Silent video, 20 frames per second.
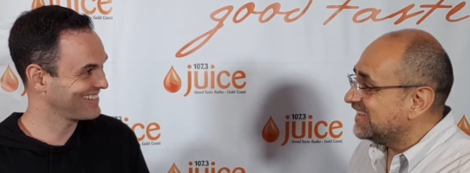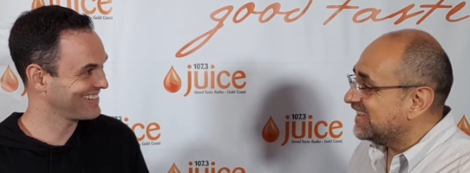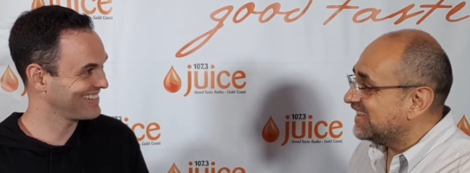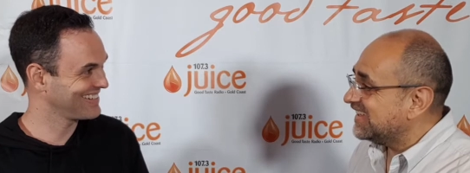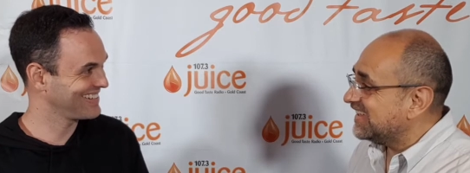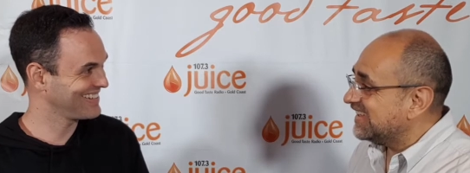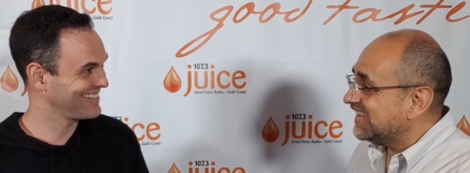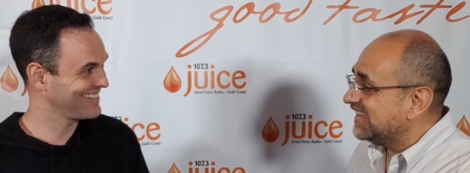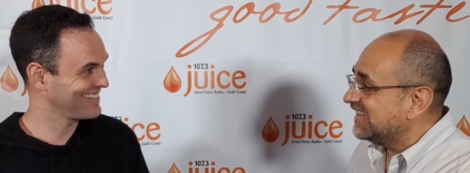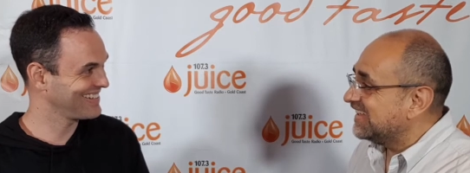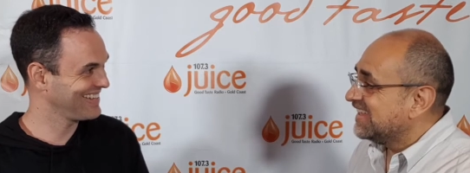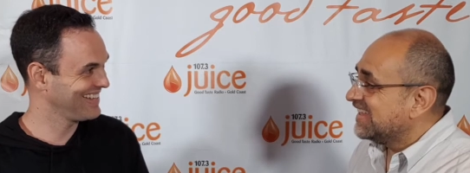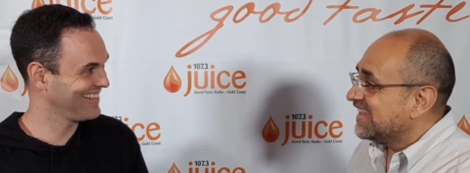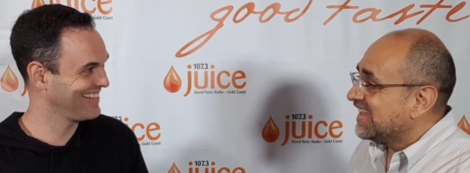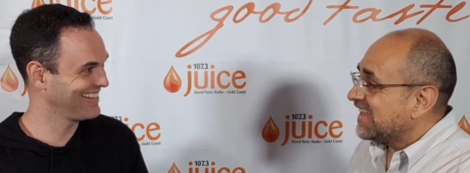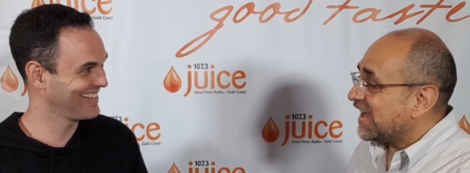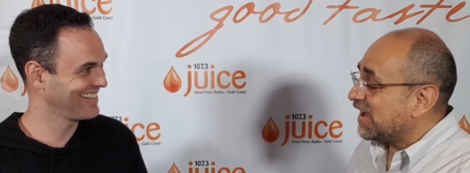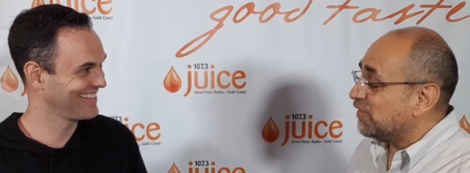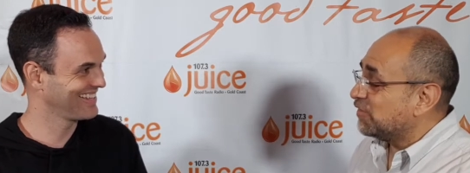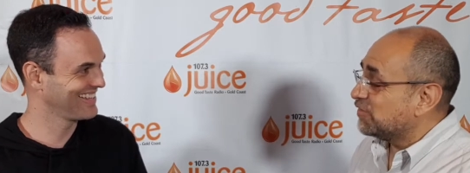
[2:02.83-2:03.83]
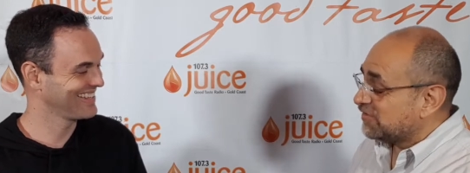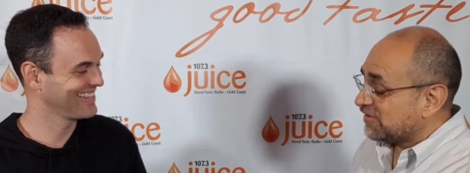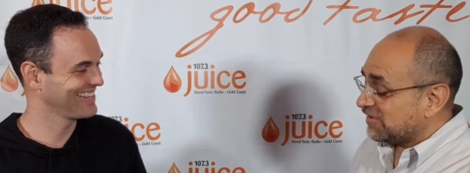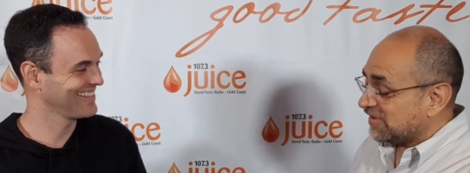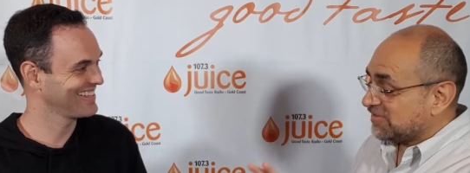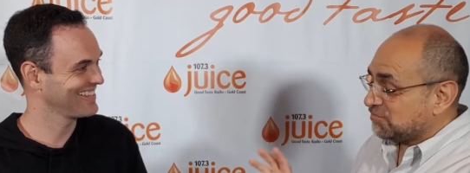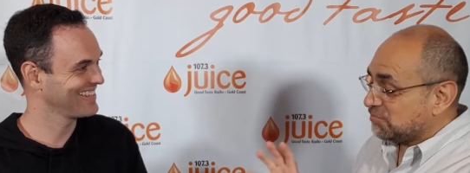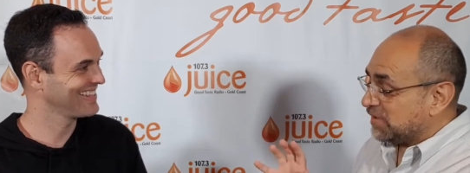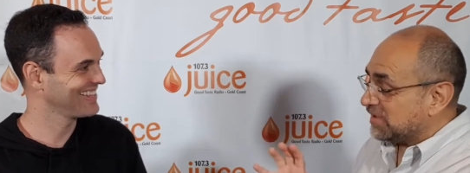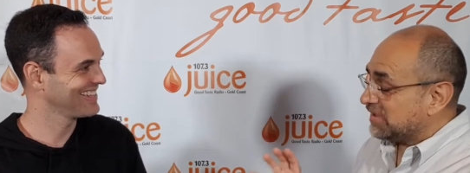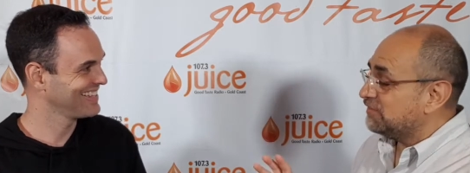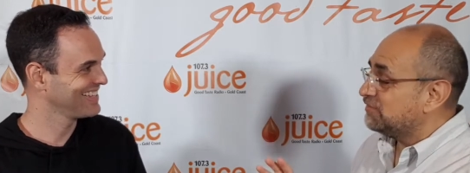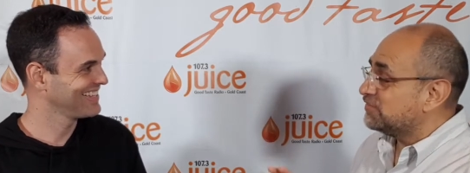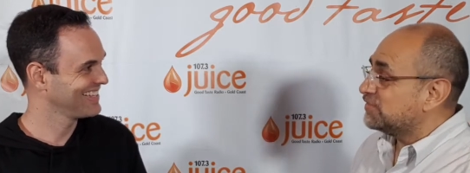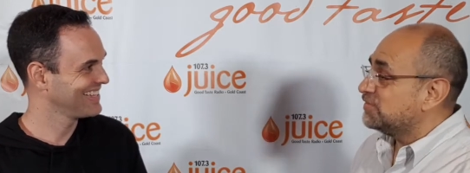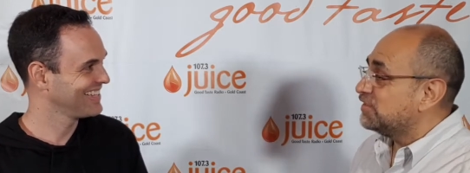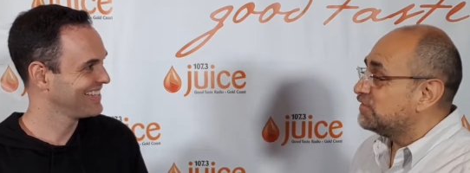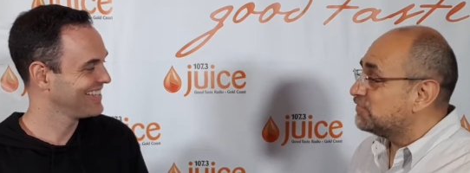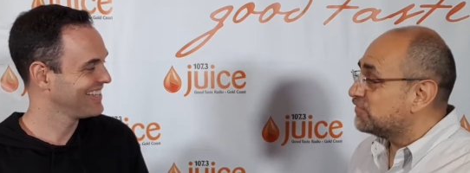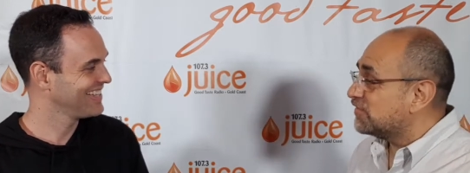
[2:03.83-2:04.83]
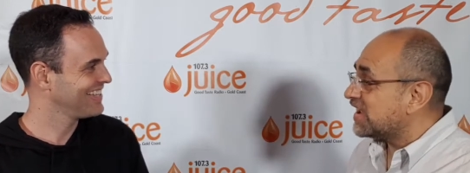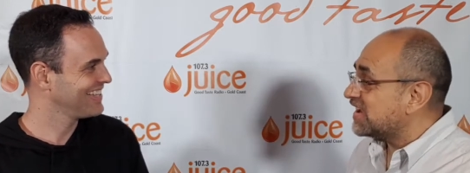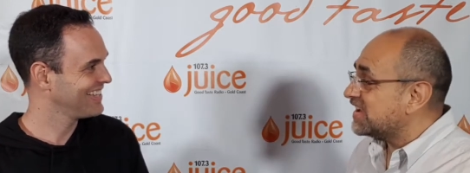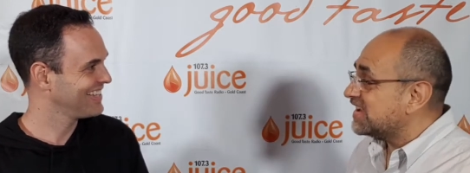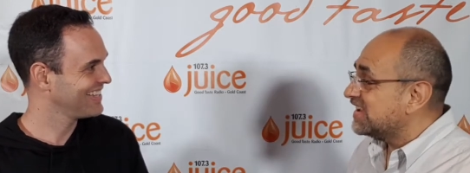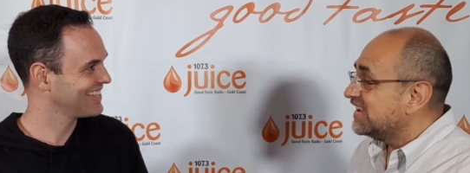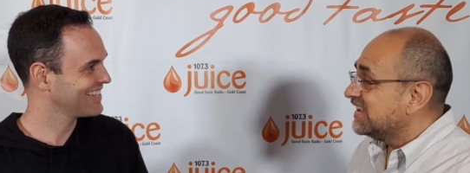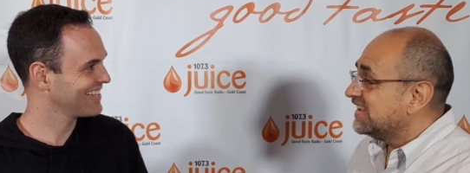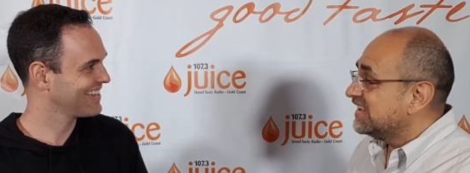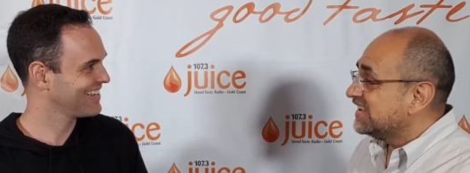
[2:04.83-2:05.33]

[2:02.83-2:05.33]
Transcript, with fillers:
Speaker 1: Yeah, I was uh, speaking from the front.